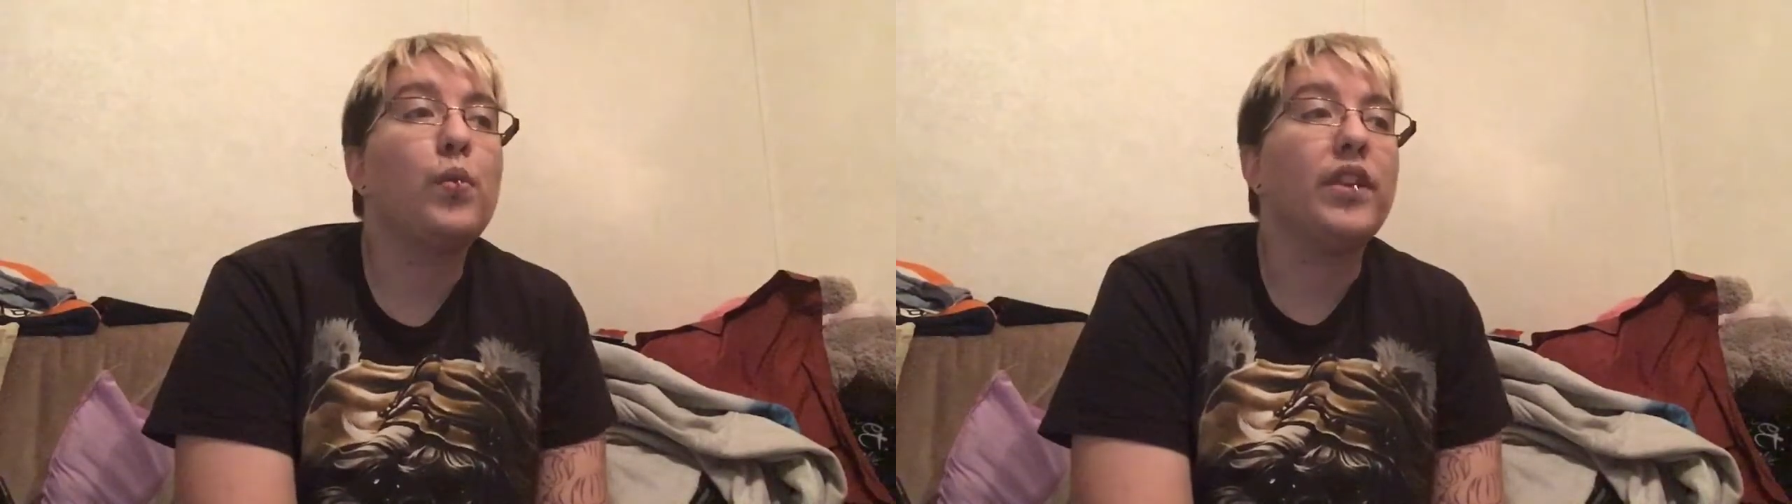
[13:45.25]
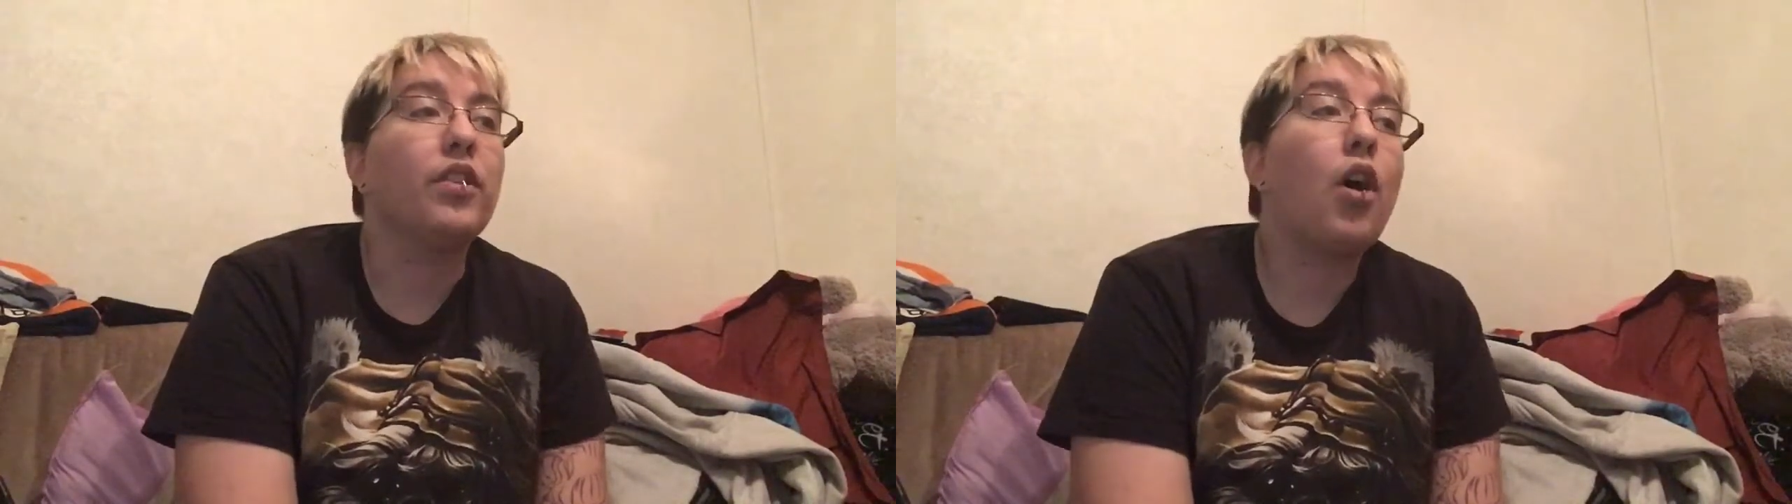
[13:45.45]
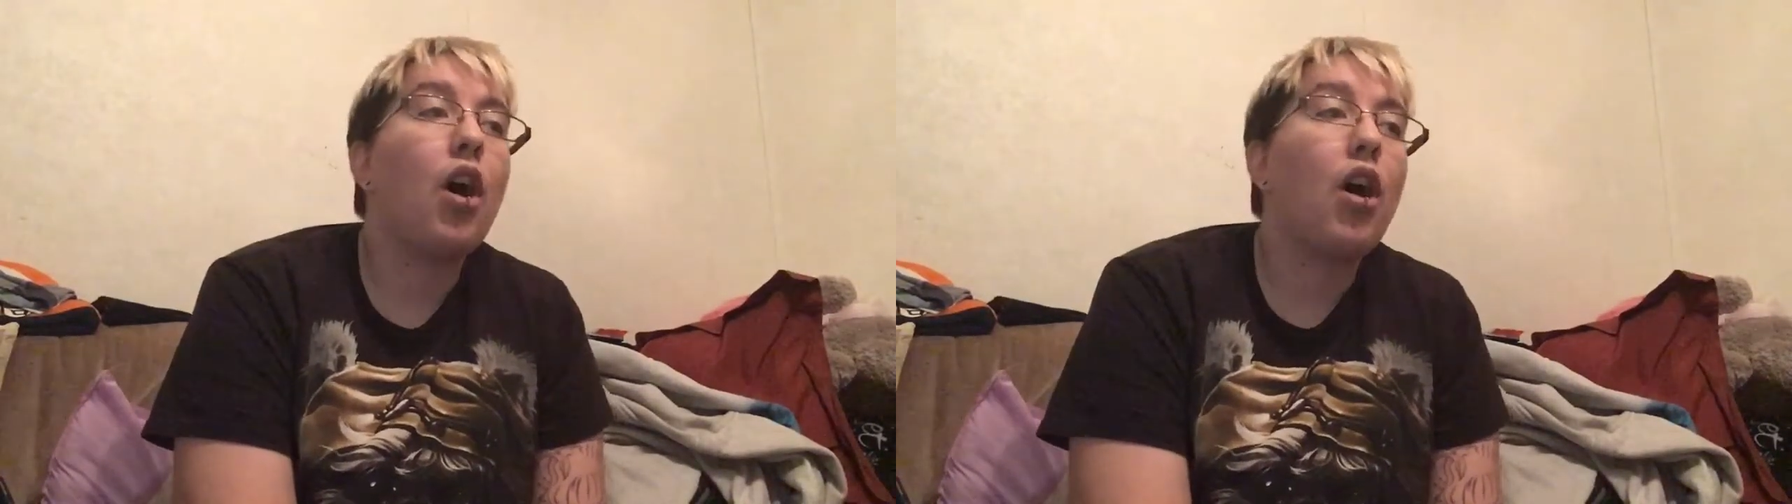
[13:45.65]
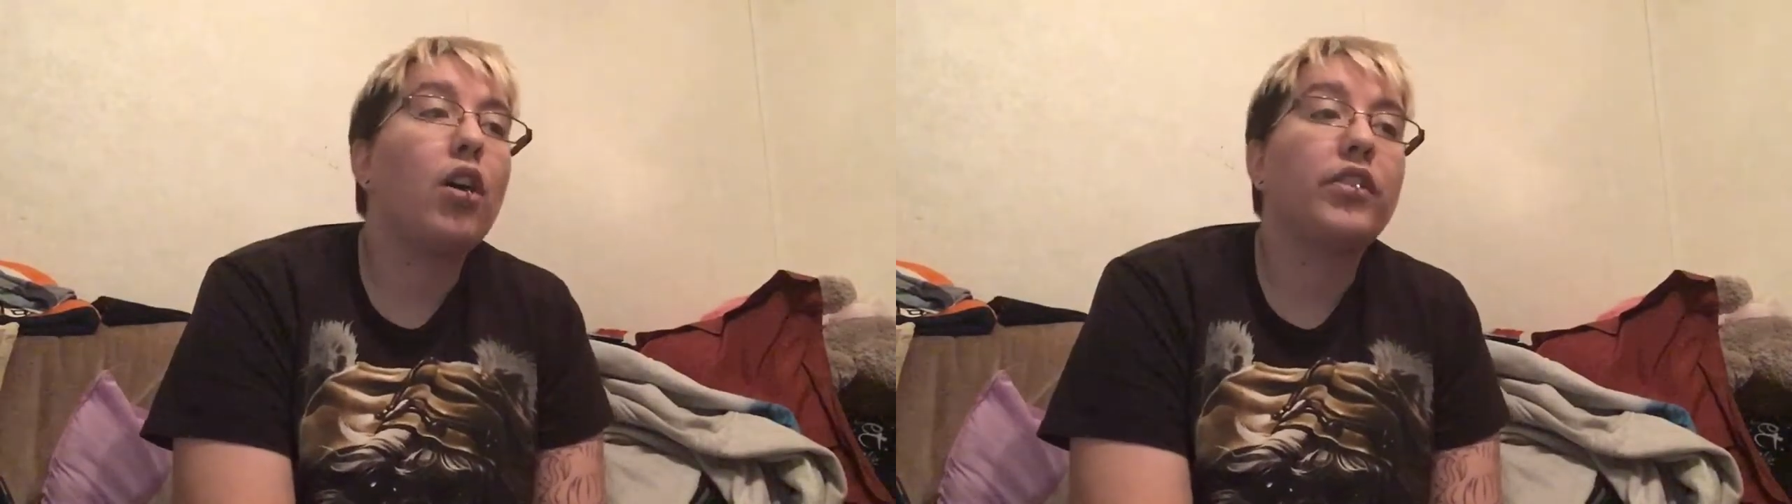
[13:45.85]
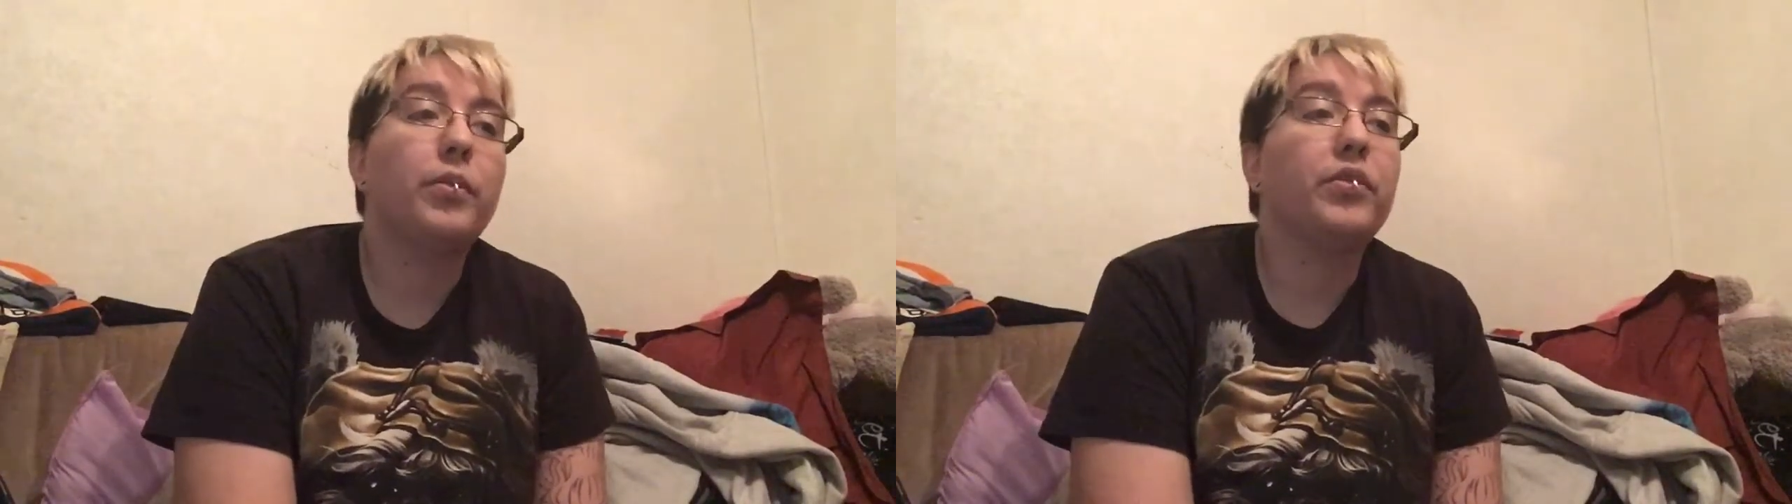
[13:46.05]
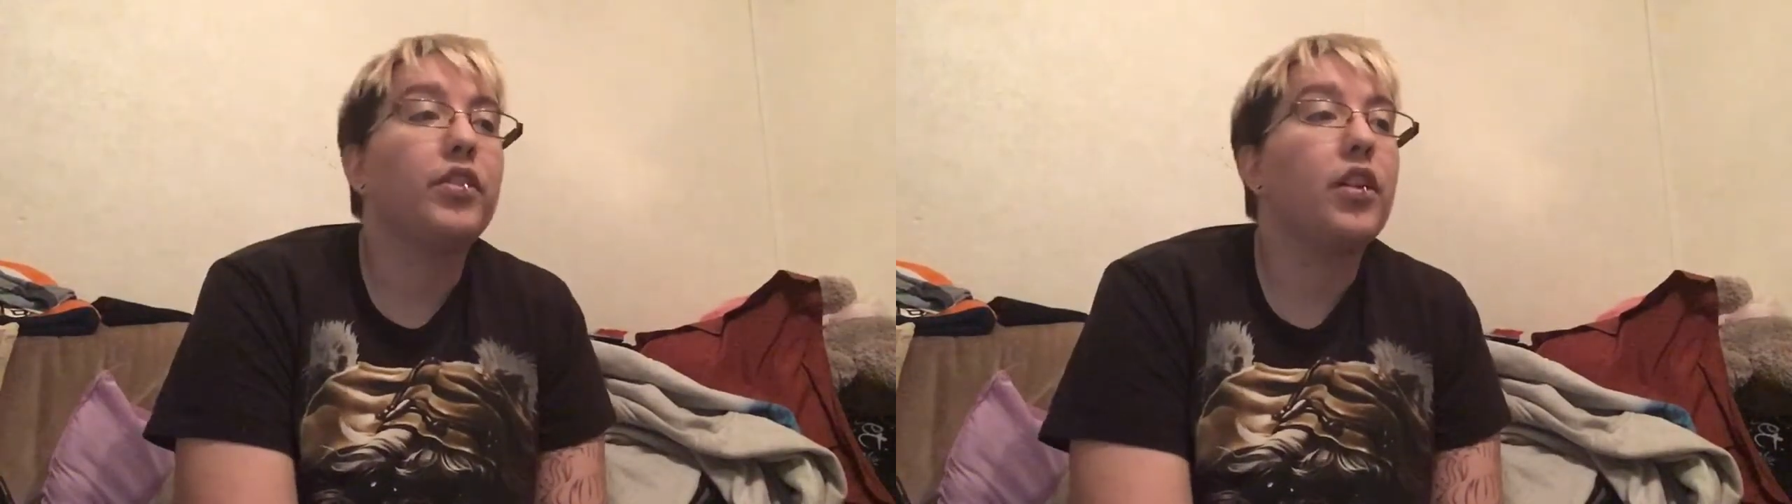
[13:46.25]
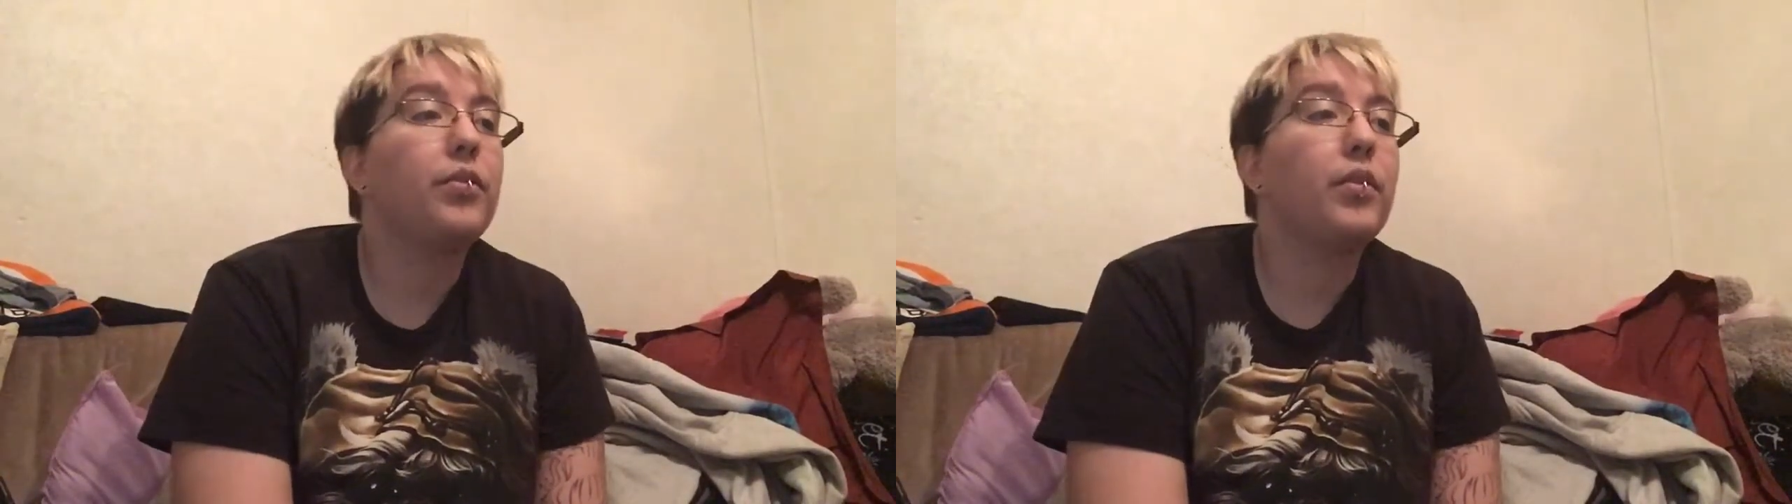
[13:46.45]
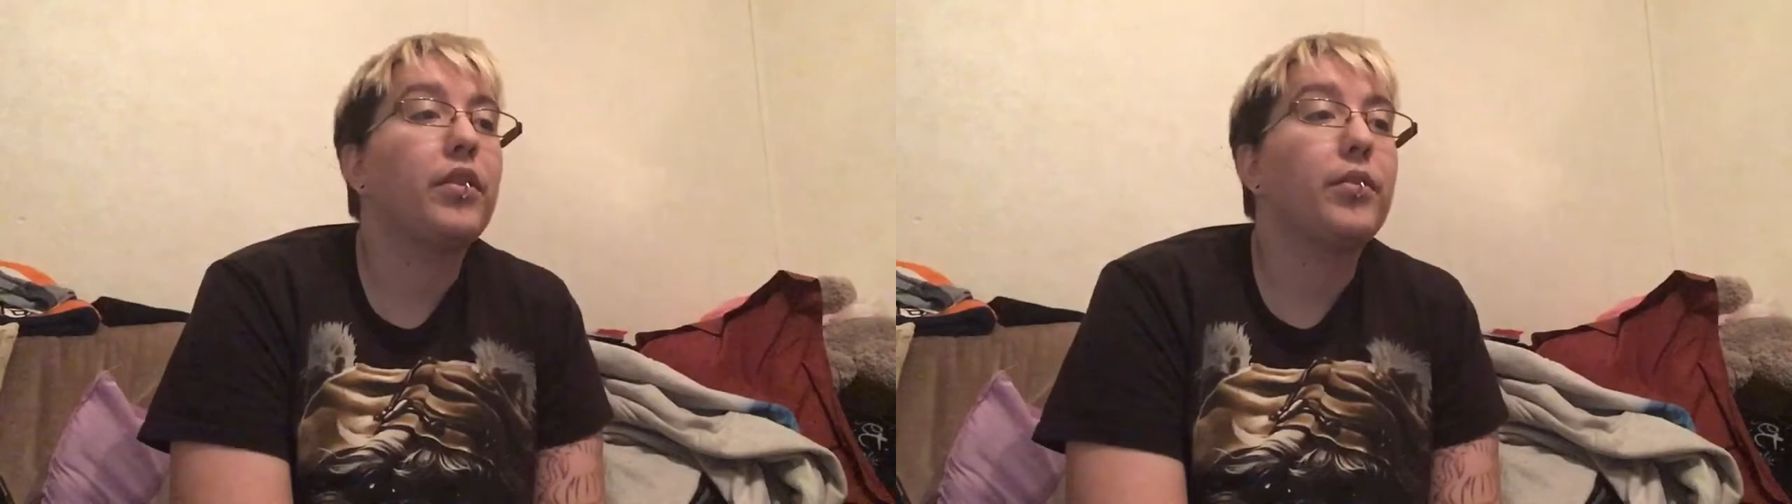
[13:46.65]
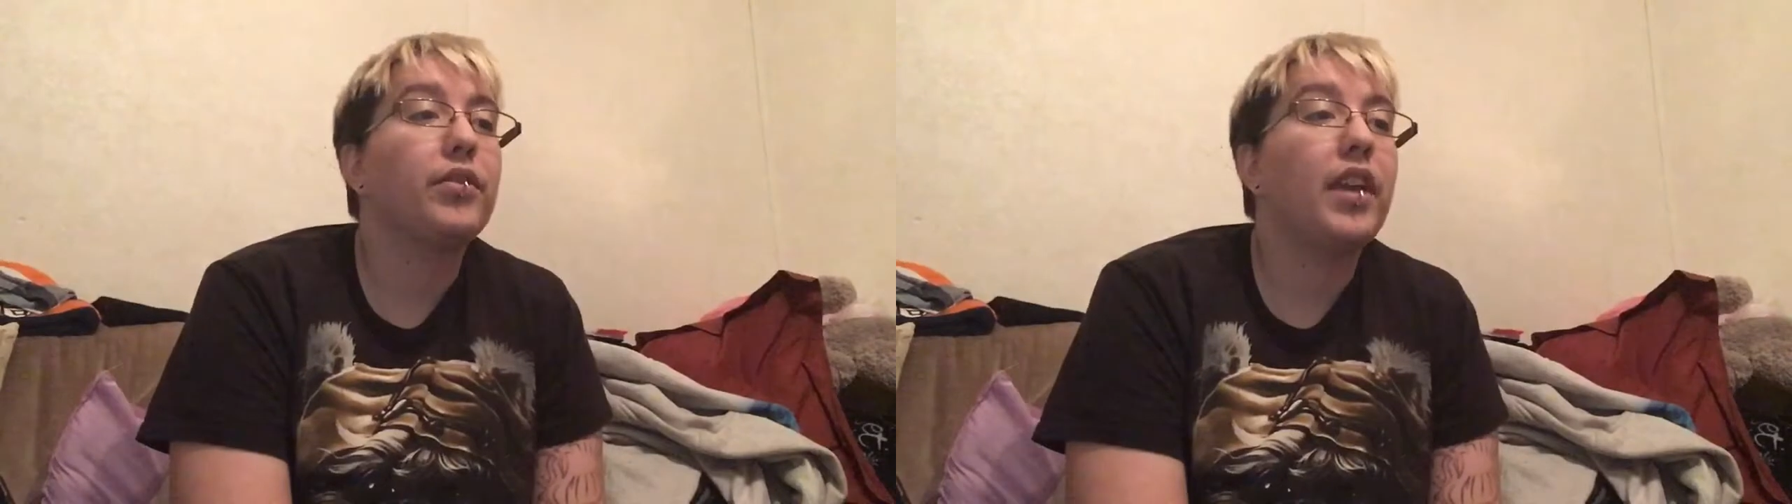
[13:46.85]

We talked. It was another one of those